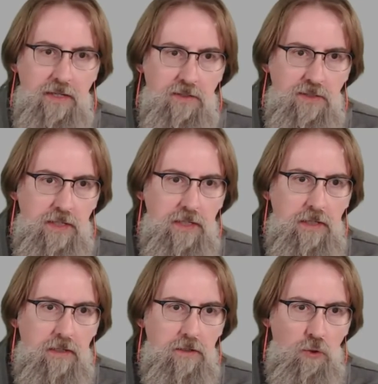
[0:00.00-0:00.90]

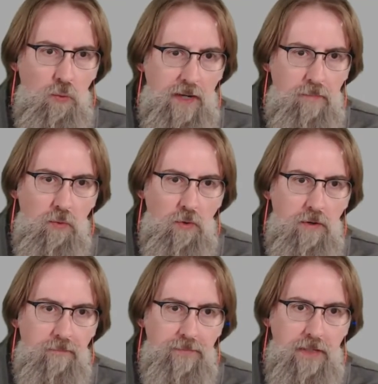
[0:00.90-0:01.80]
see your whiteboard,
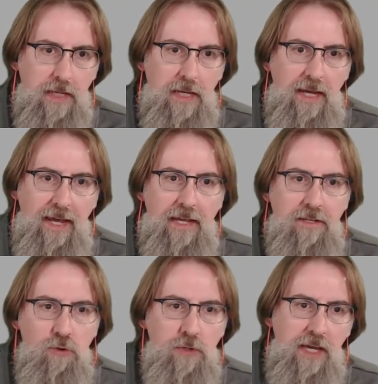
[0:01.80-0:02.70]
and
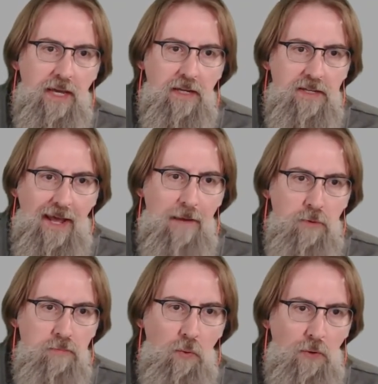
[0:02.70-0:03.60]
you can't tap or
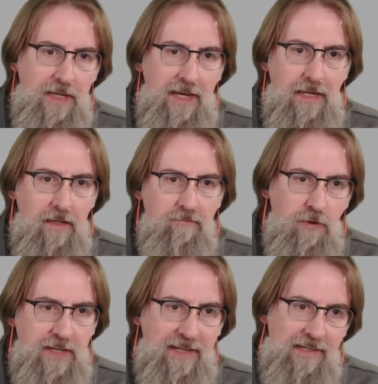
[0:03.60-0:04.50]
point at it
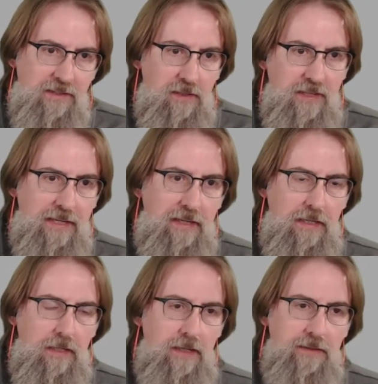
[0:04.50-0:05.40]
very easily
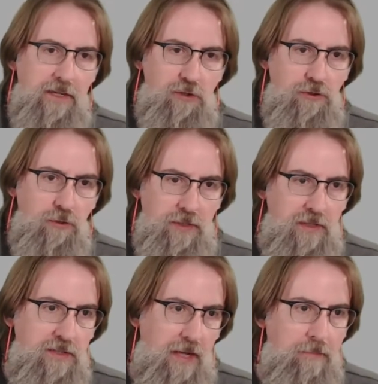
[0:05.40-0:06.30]
unless you're doing
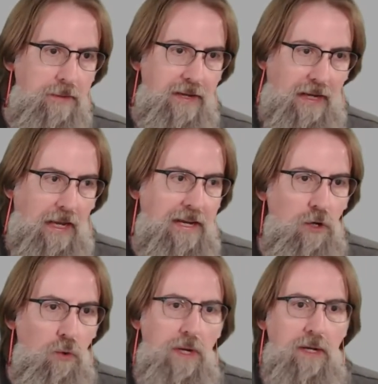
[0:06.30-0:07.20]
this type of thing. I
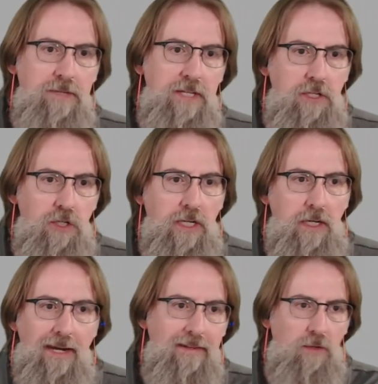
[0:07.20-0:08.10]
know when I'm teaching,
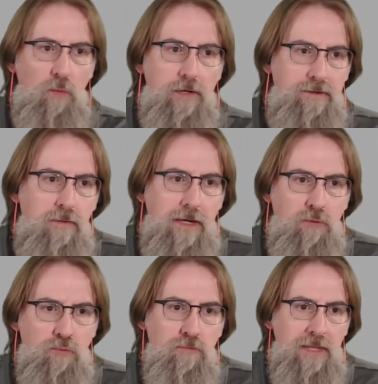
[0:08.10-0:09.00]
I like to wander around the
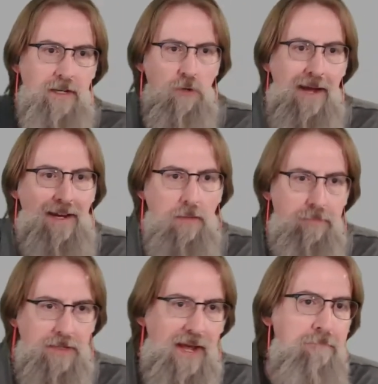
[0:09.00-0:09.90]
room and then go back up
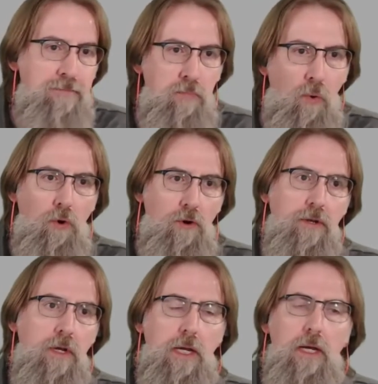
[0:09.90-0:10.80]
and tap the board.
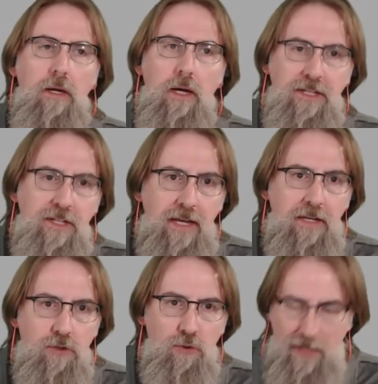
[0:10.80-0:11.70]
You
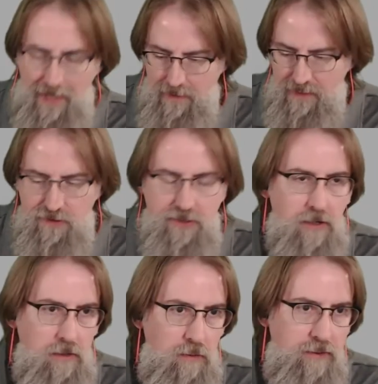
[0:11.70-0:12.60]
can't do that
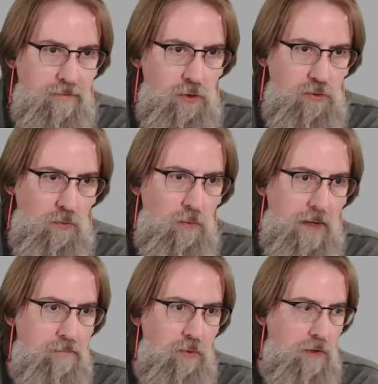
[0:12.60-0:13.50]
necessarily with a virtual
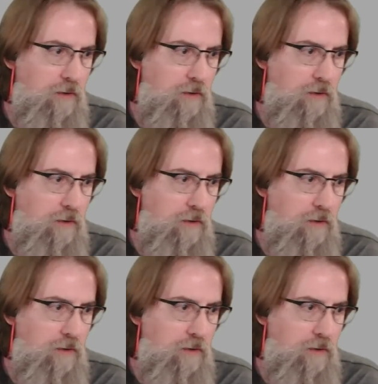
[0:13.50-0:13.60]
whiteboard.